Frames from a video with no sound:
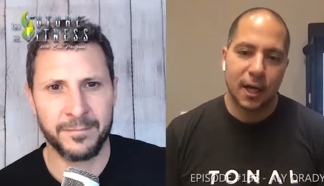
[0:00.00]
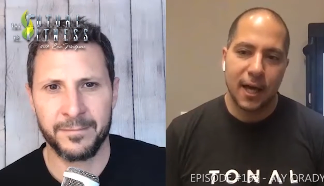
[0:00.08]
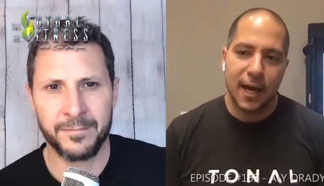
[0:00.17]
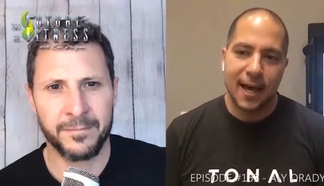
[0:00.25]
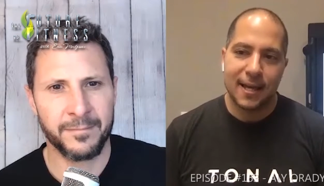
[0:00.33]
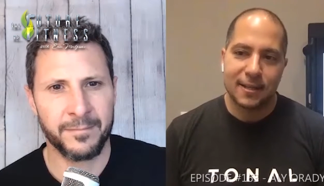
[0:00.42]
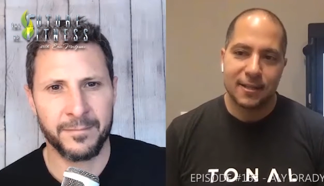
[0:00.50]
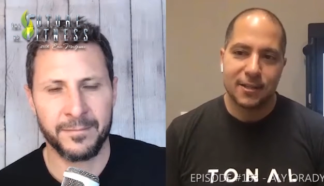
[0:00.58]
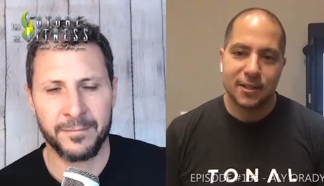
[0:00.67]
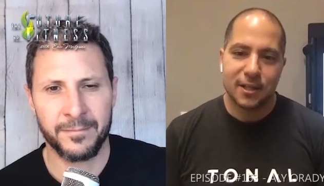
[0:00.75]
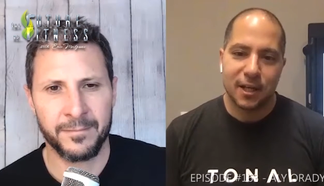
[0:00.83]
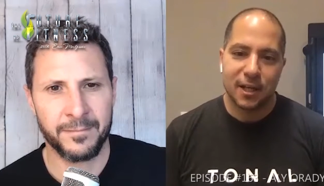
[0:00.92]
Speaker 1: Uh,
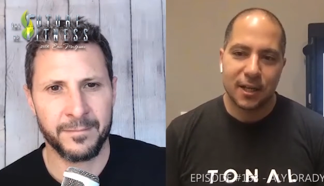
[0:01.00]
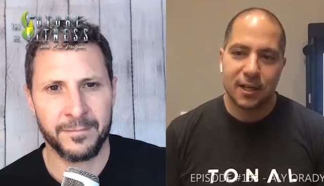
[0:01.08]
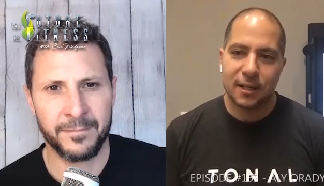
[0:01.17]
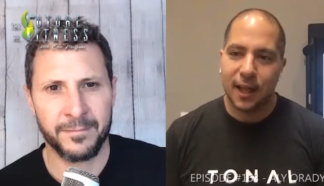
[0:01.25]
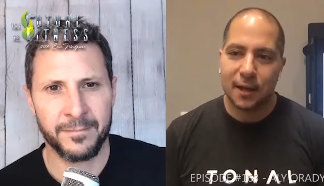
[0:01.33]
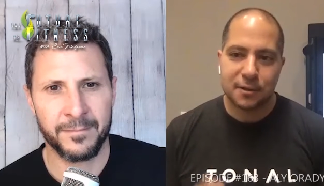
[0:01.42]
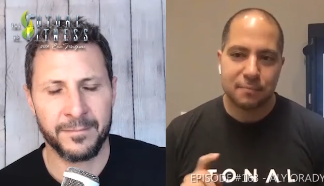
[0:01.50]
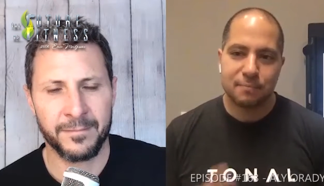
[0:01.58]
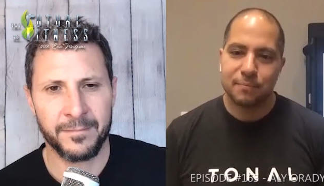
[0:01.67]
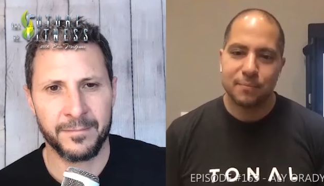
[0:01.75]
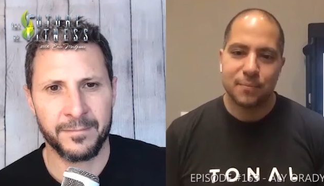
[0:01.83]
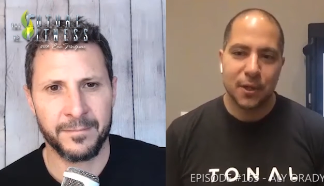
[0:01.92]
and, uh, it
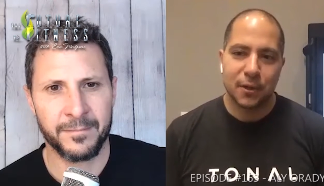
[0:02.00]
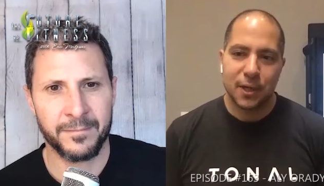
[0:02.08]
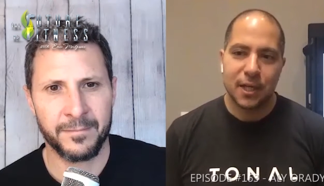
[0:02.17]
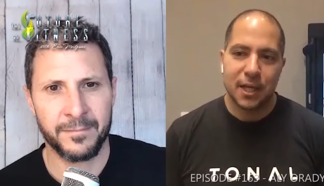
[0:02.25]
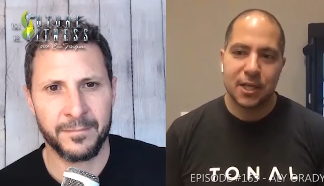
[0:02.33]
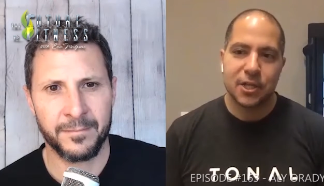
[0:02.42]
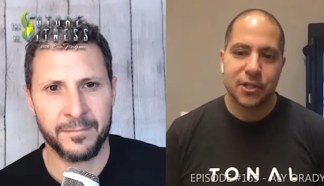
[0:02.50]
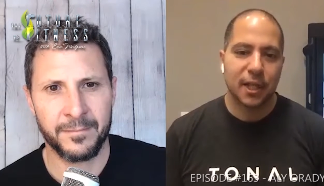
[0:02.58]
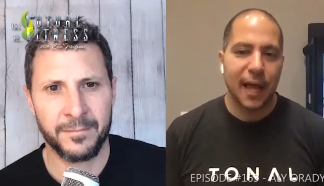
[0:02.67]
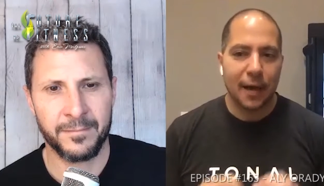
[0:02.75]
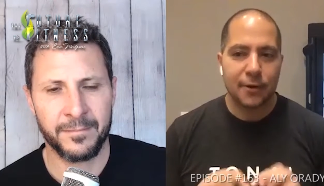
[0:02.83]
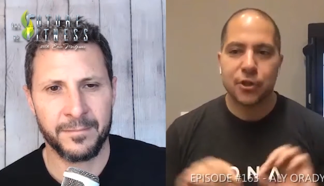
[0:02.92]
allows you know, it, it
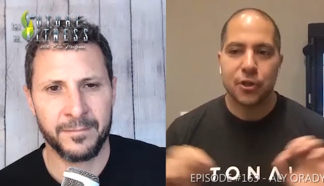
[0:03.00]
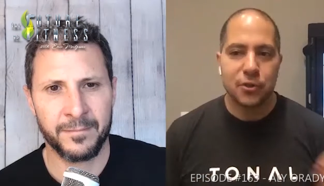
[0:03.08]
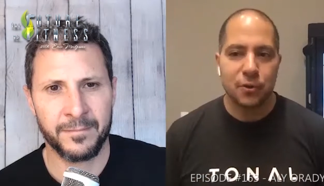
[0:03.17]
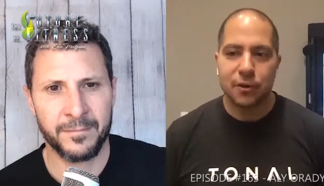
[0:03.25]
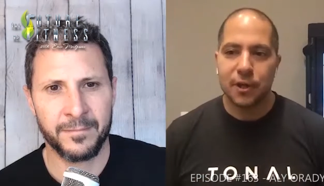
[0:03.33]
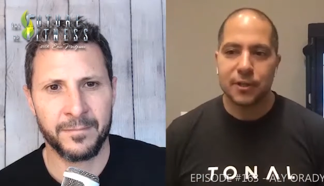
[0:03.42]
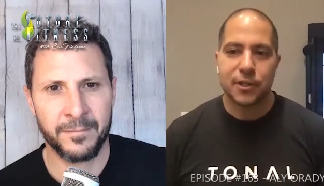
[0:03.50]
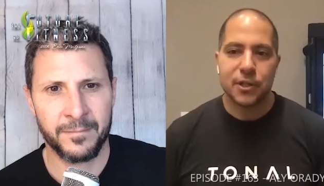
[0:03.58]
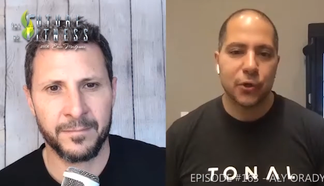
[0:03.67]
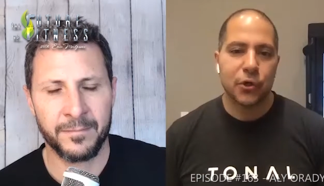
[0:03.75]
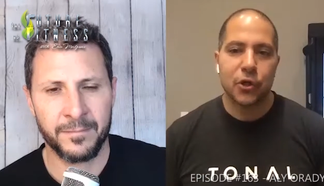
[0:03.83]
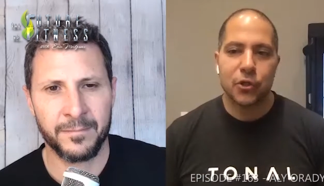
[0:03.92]
just allows you to do
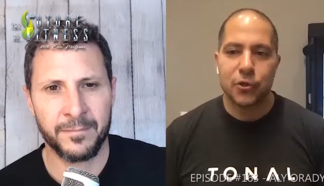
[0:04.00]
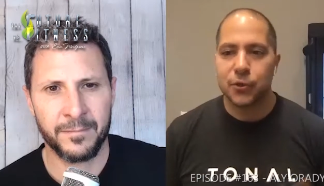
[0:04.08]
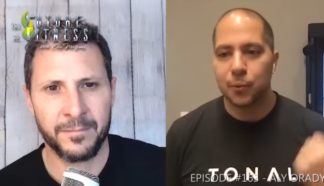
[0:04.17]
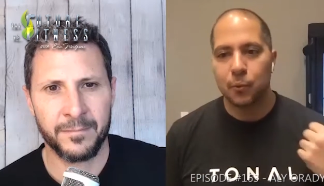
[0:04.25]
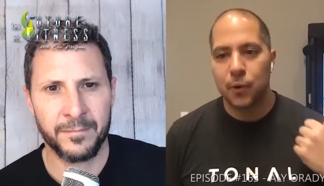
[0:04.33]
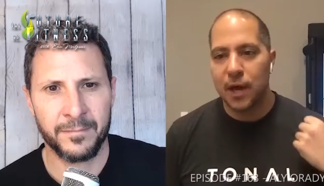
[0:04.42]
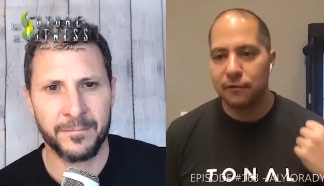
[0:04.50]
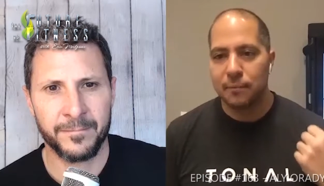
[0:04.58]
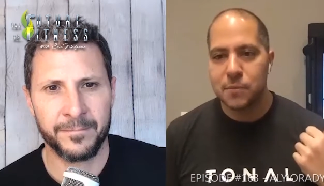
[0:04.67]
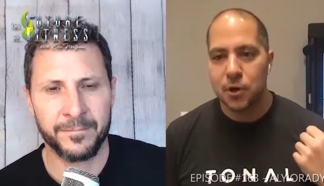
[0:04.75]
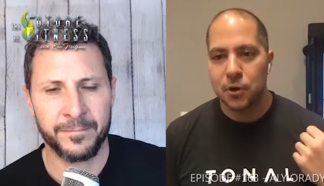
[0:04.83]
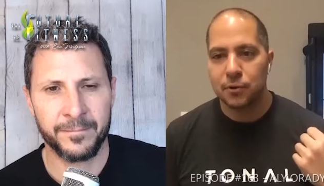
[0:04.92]
things that you couldn't do. So we
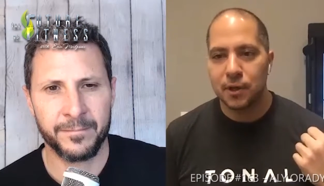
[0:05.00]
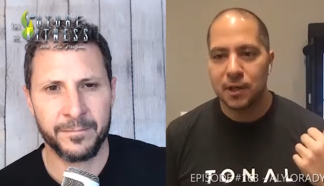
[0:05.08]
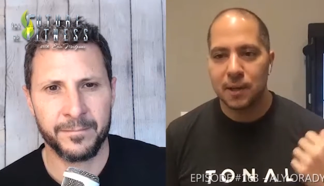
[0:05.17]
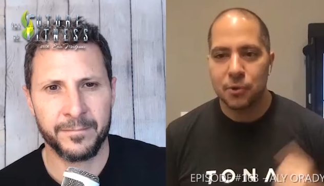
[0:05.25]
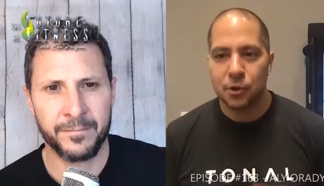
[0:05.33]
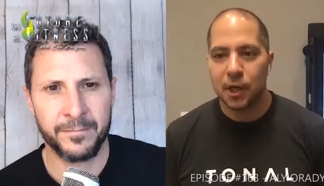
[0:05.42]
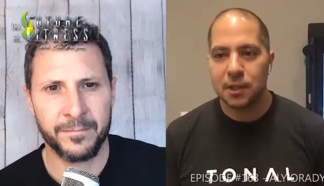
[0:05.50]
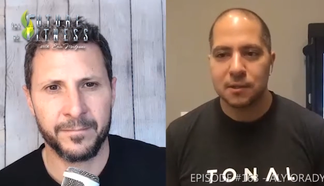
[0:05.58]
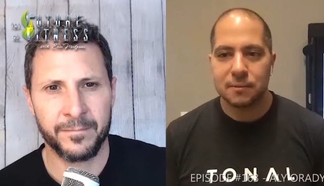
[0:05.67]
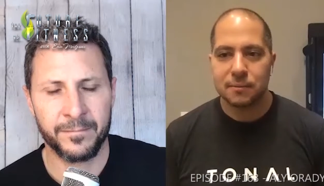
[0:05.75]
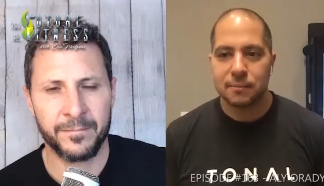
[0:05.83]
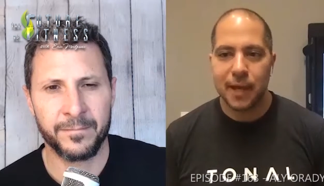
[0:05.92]
have a mode that
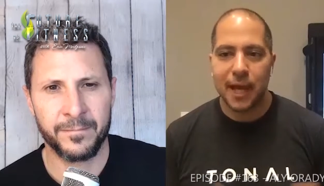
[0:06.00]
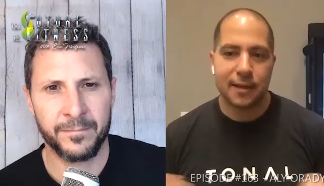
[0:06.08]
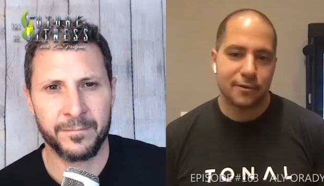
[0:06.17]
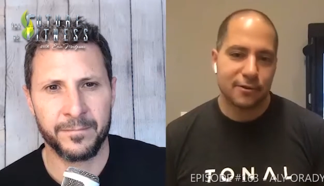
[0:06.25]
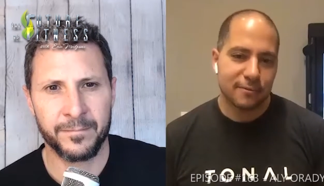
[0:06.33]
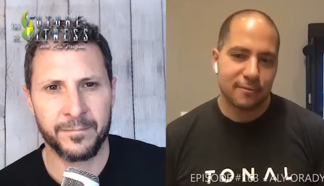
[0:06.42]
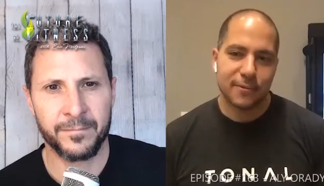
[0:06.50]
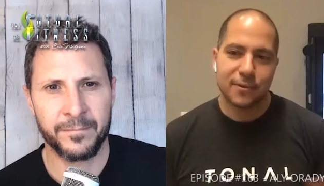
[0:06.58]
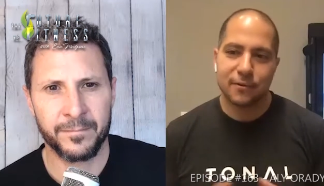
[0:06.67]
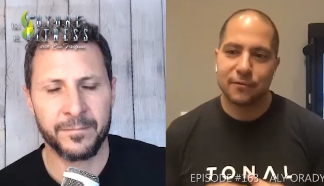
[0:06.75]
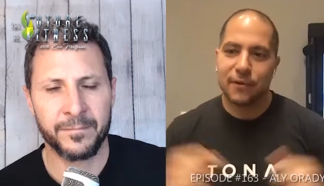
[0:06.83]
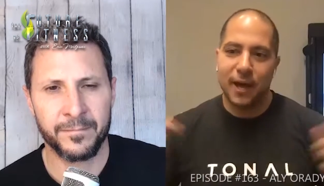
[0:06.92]
emulates bands.
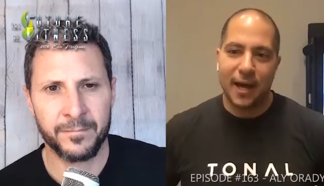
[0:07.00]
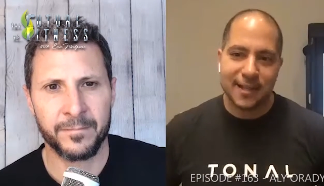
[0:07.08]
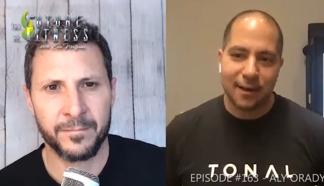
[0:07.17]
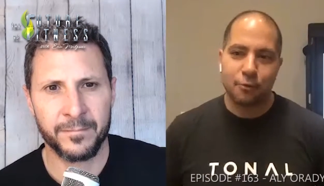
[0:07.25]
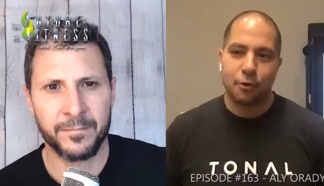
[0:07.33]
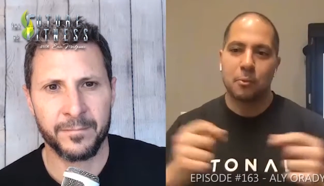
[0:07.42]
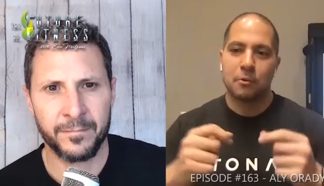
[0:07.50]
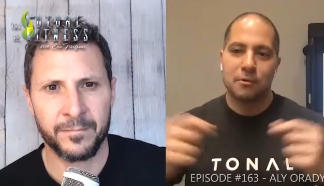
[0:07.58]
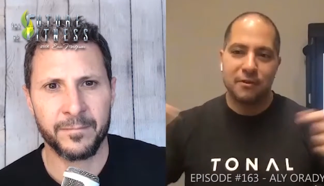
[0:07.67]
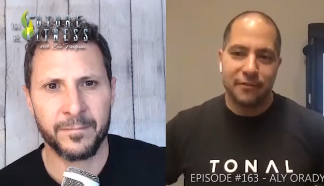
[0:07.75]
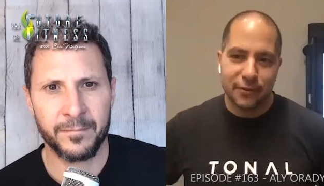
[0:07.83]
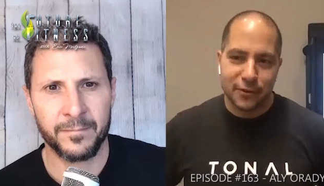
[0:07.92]
So it has that
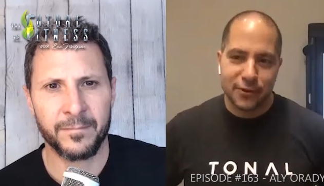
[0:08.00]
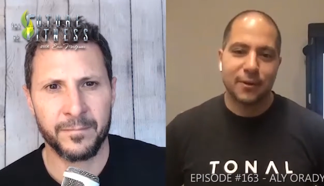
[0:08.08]
rubbery